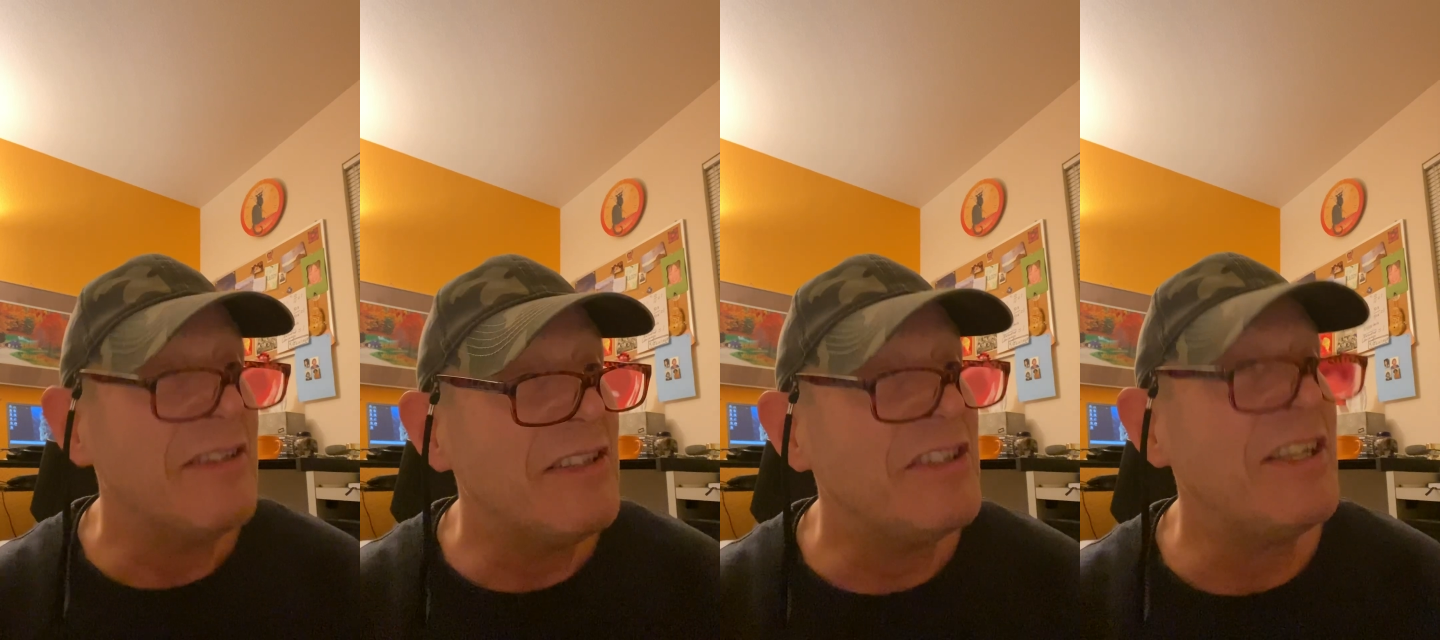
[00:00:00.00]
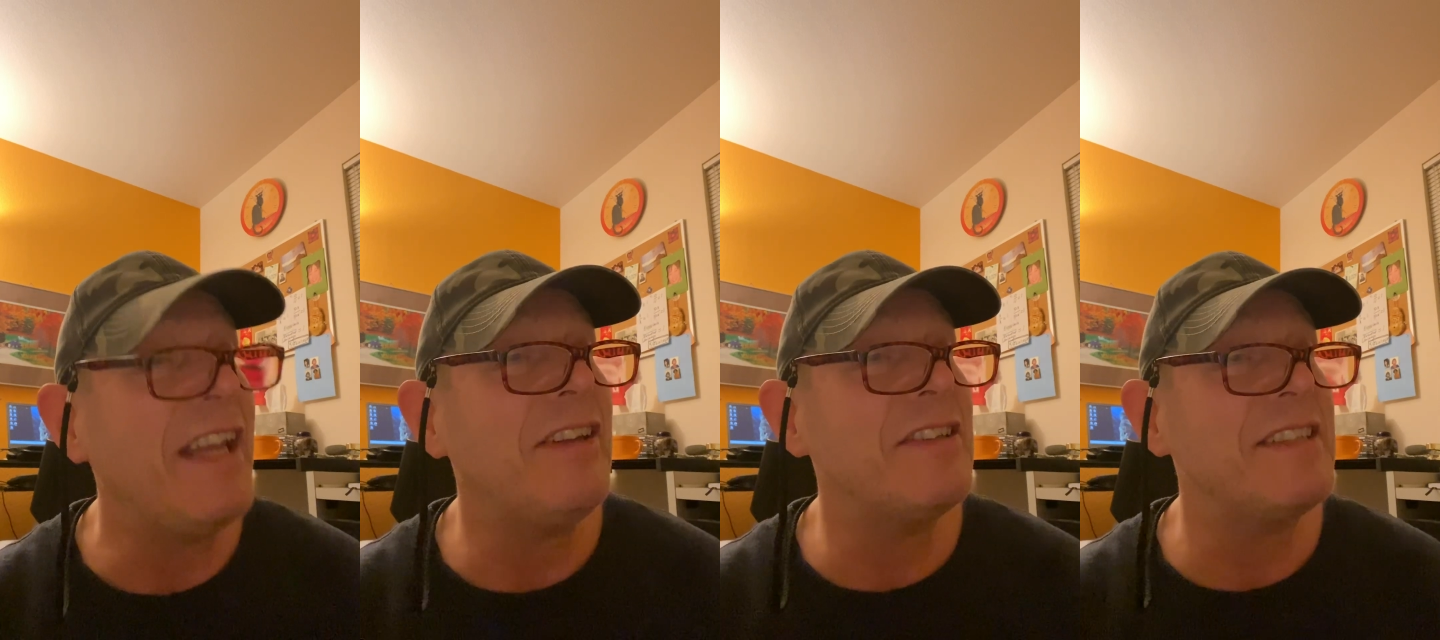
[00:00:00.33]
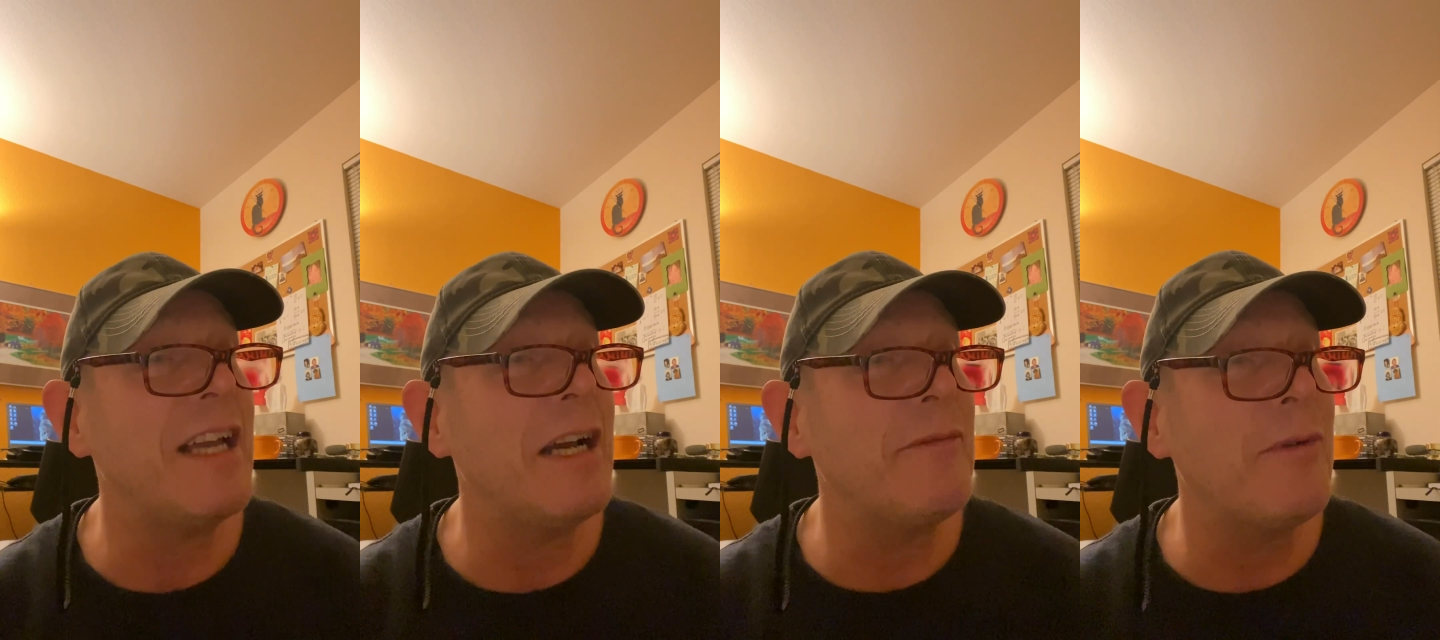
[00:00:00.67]
shake
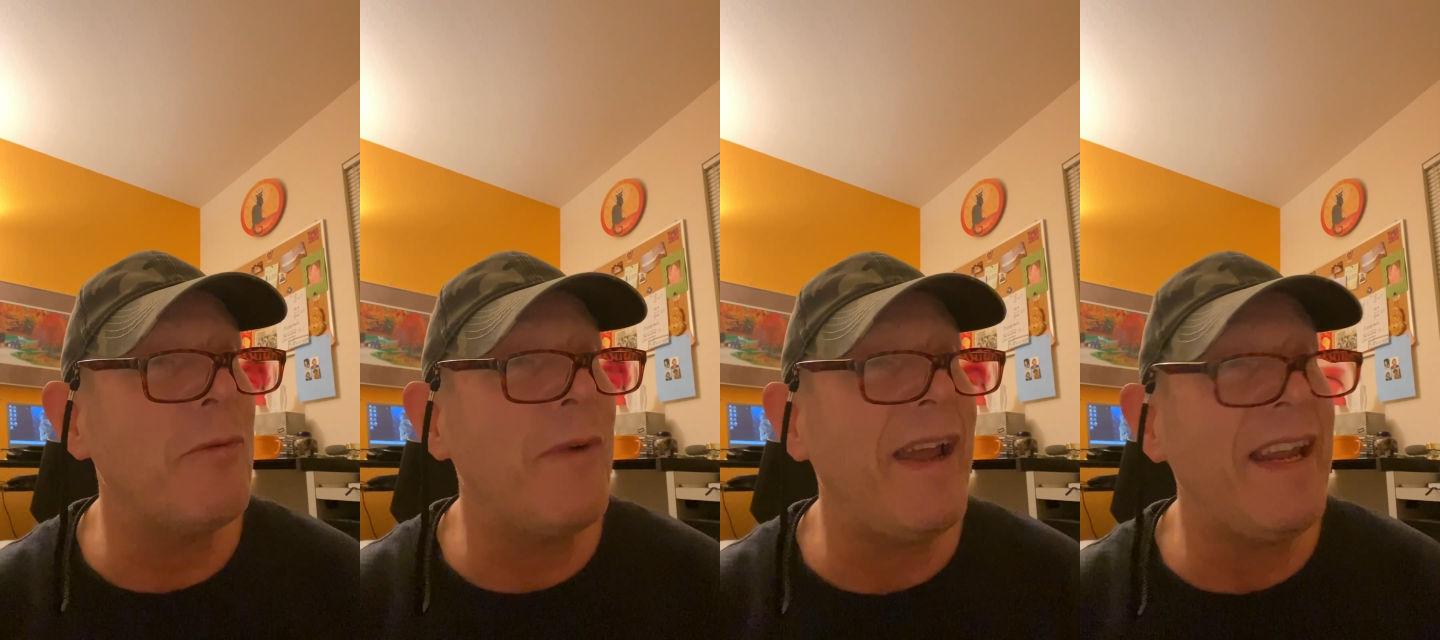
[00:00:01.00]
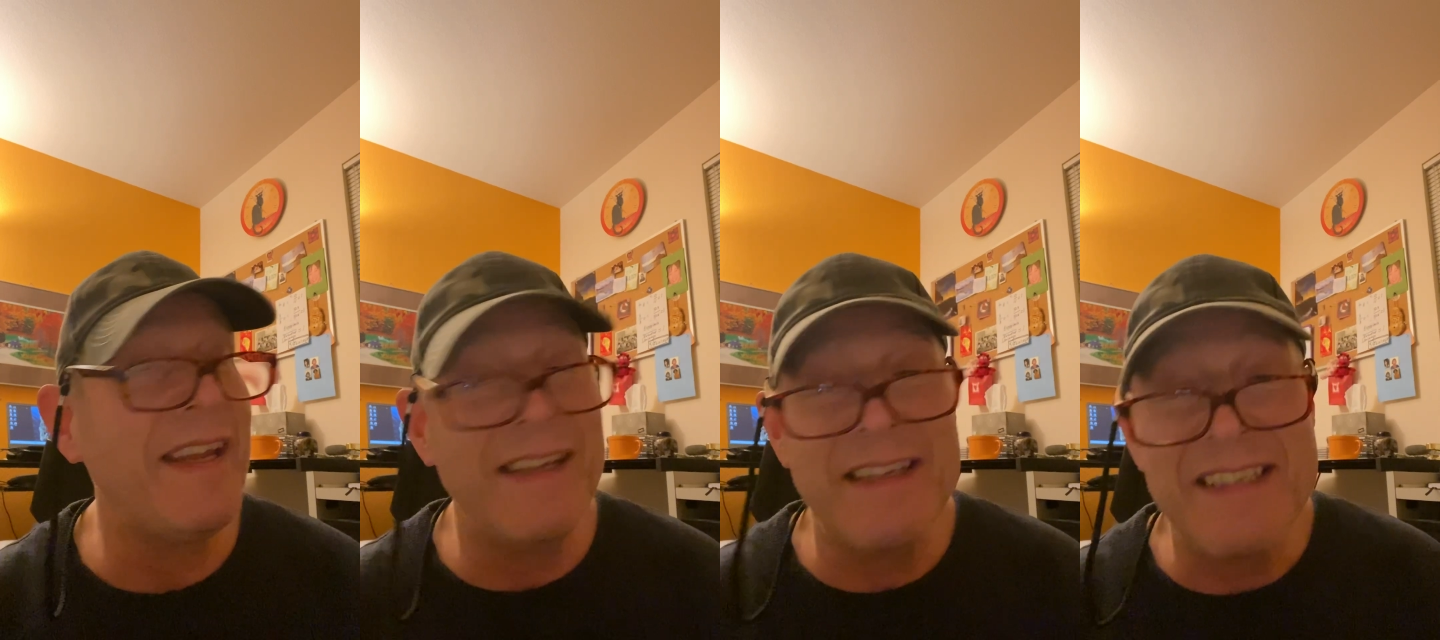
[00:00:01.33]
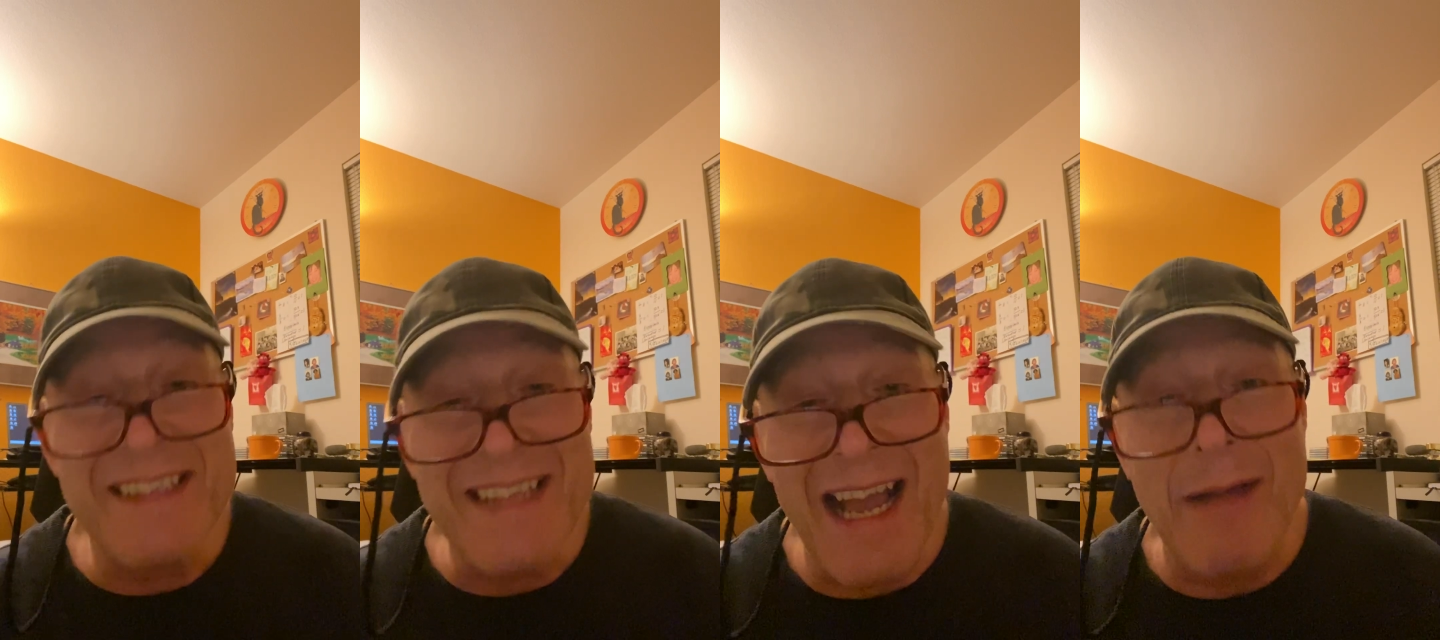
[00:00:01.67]
yourself awake and
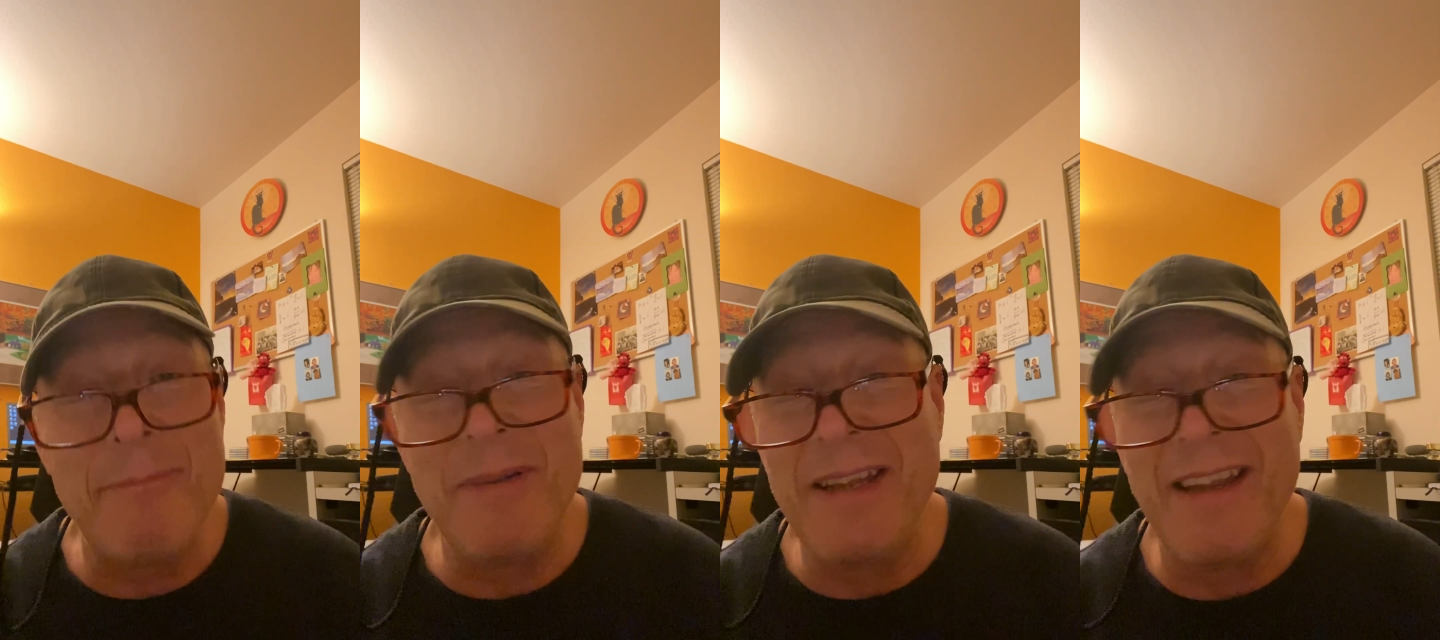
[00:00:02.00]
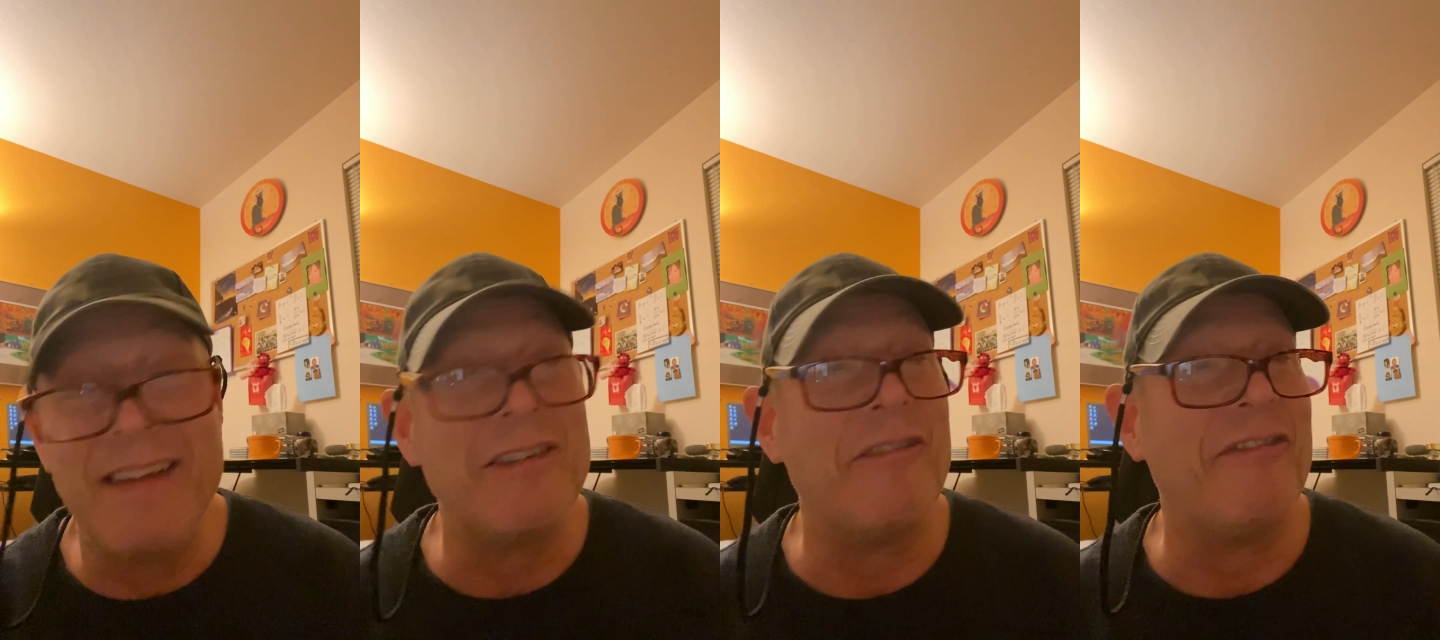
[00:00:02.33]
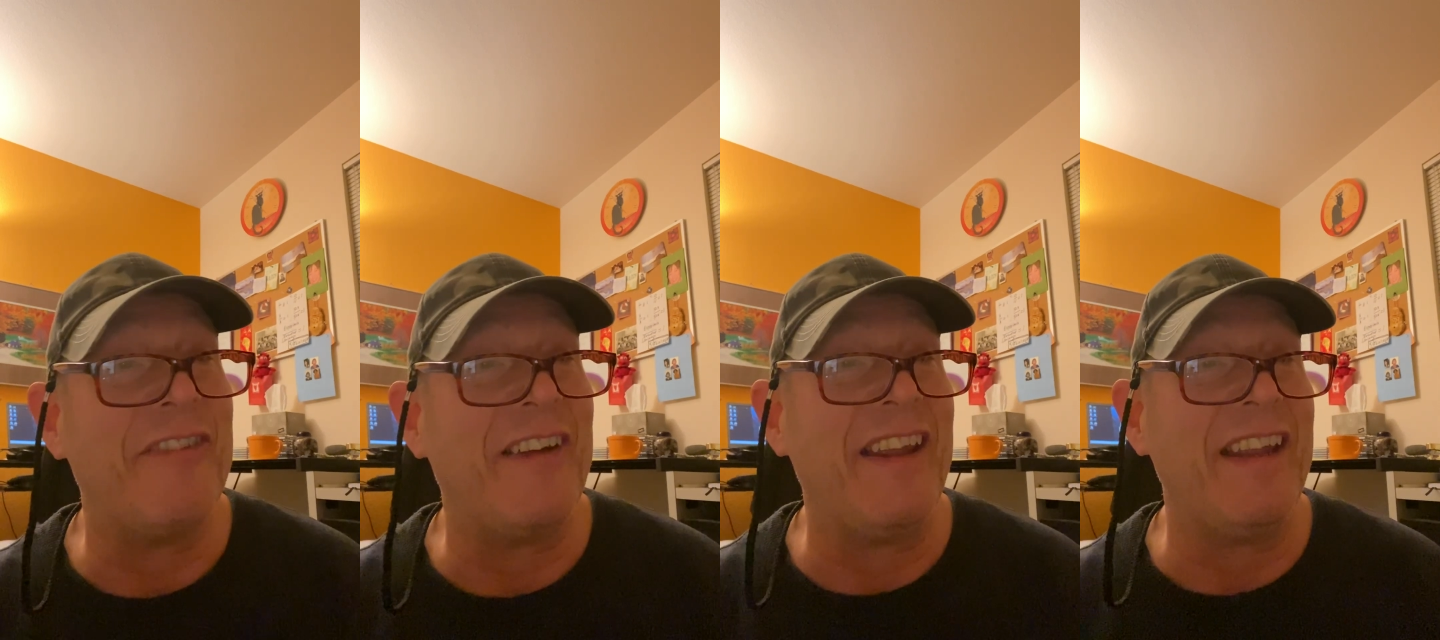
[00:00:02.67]
stop being so
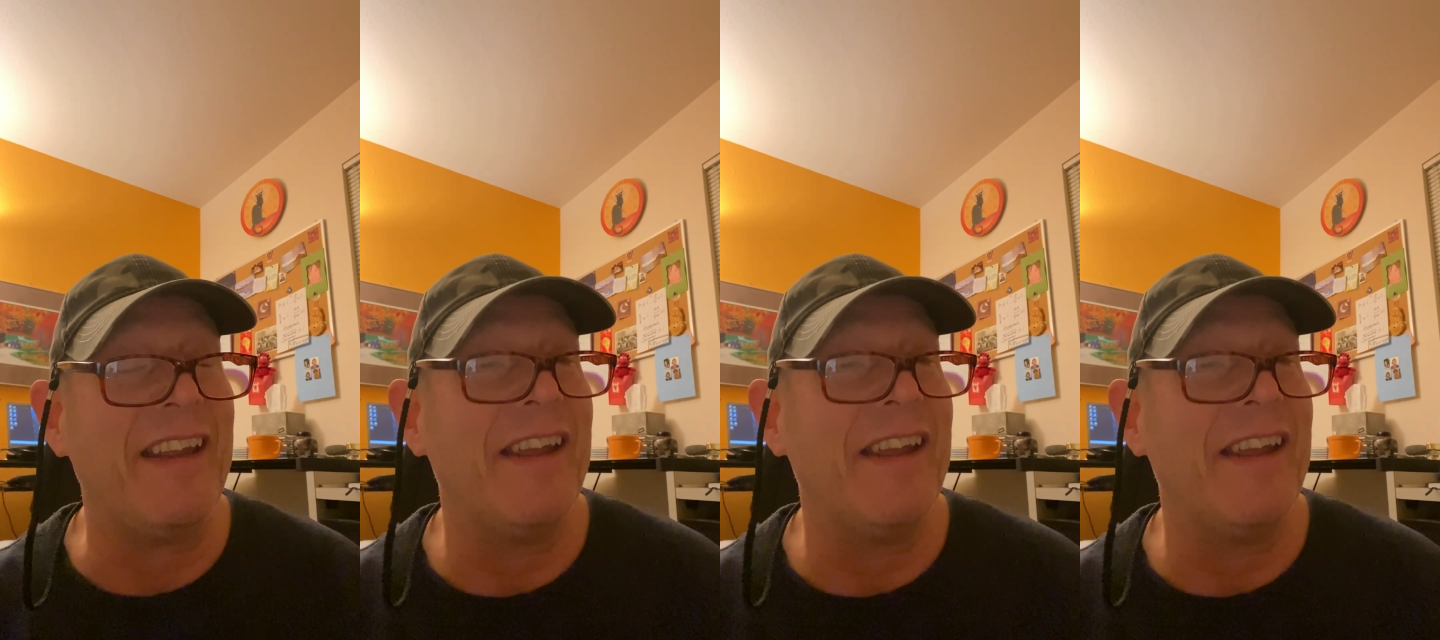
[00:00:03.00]
fake.